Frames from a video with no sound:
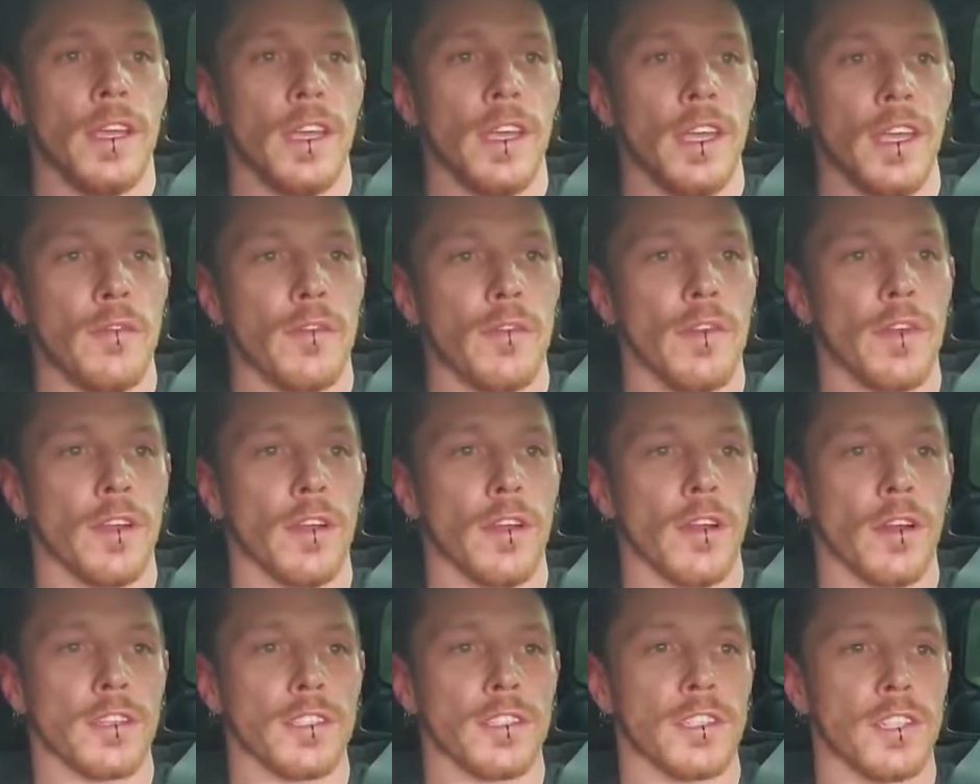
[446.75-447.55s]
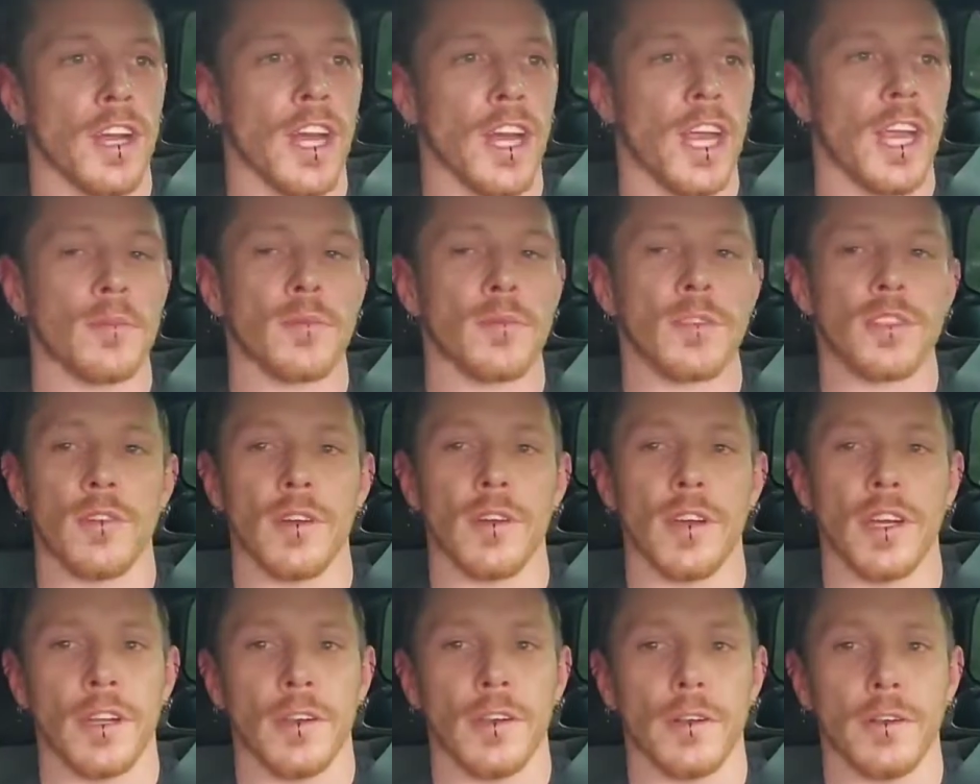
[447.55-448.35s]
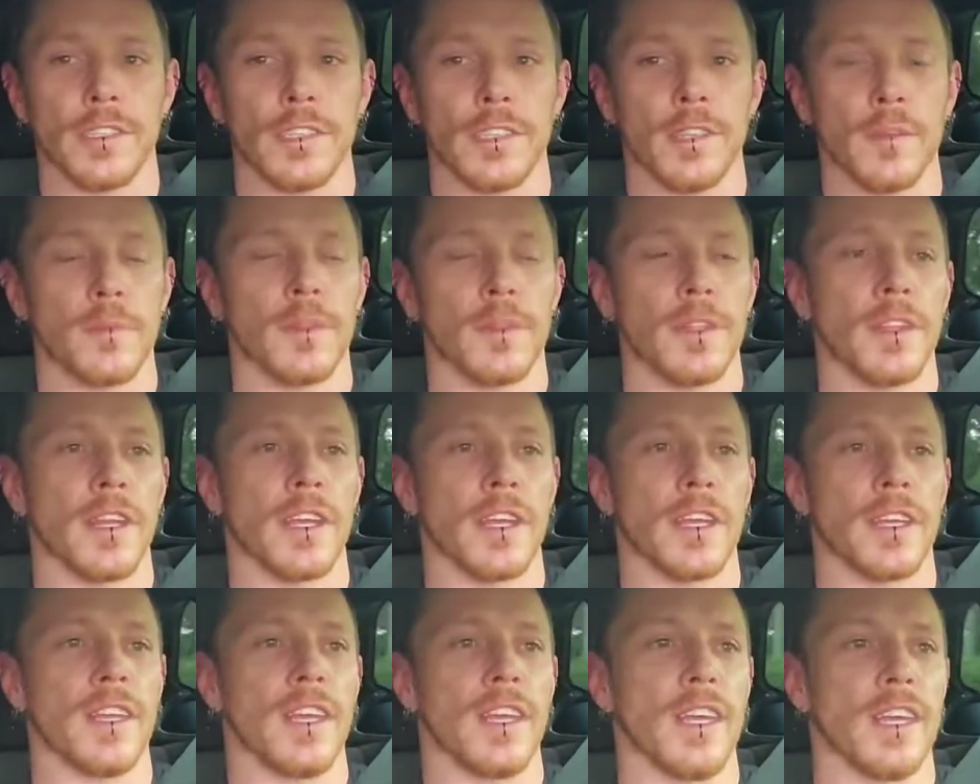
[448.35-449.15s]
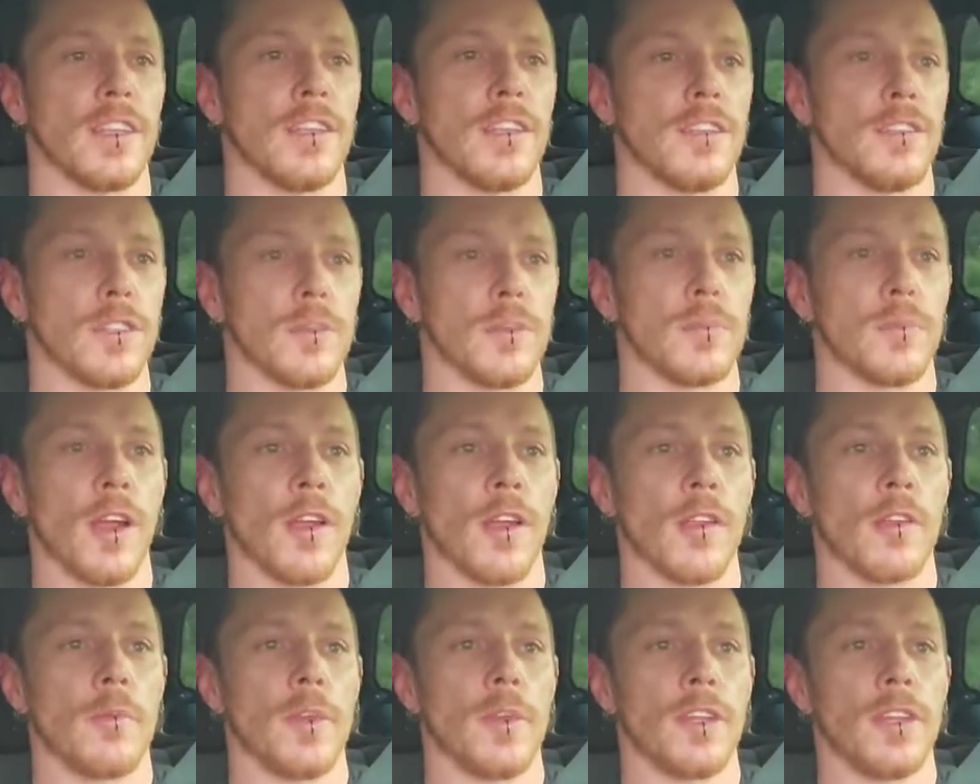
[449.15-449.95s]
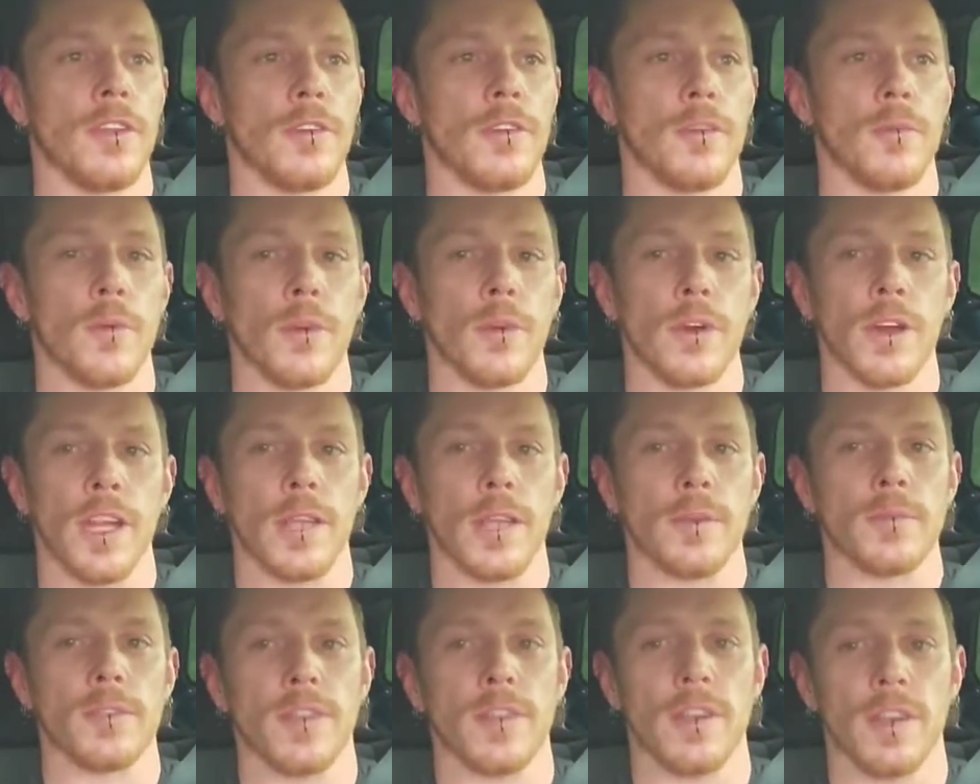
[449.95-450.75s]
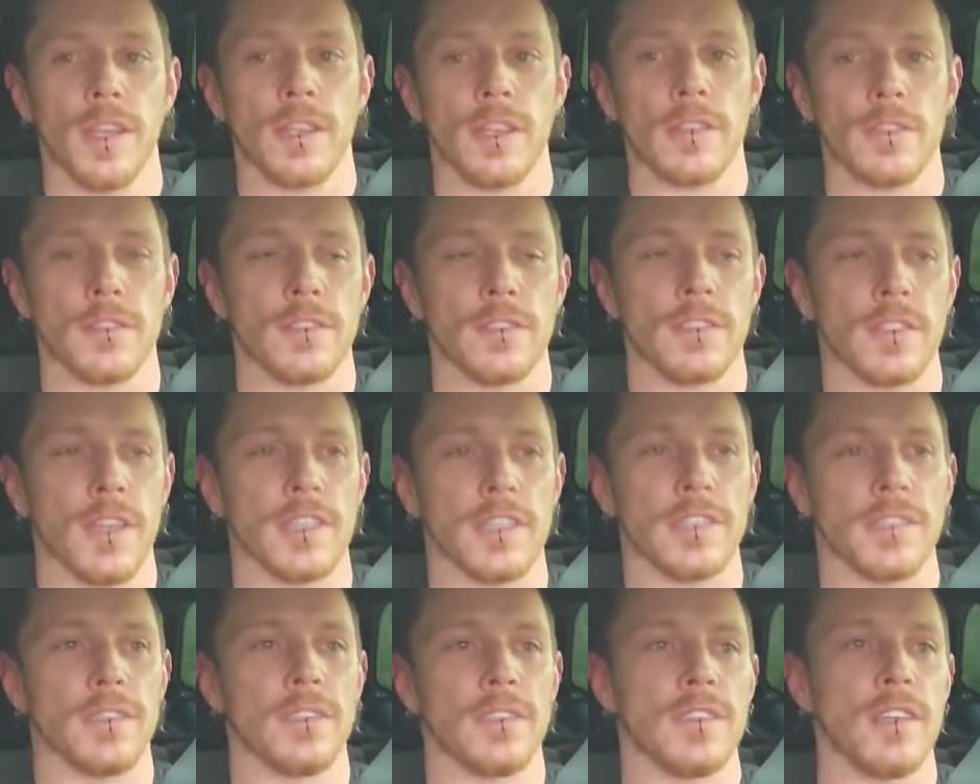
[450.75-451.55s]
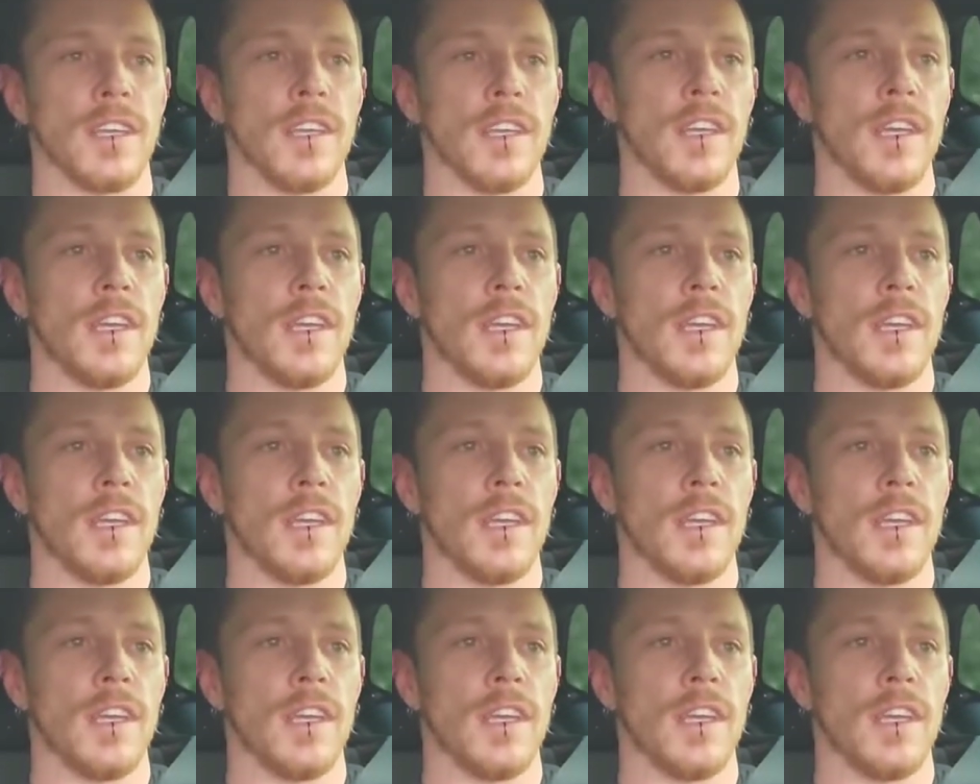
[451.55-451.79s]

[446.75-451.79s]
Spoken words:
If it hurts your hamstring or something like that, you should probably be doing more hamstring exercises.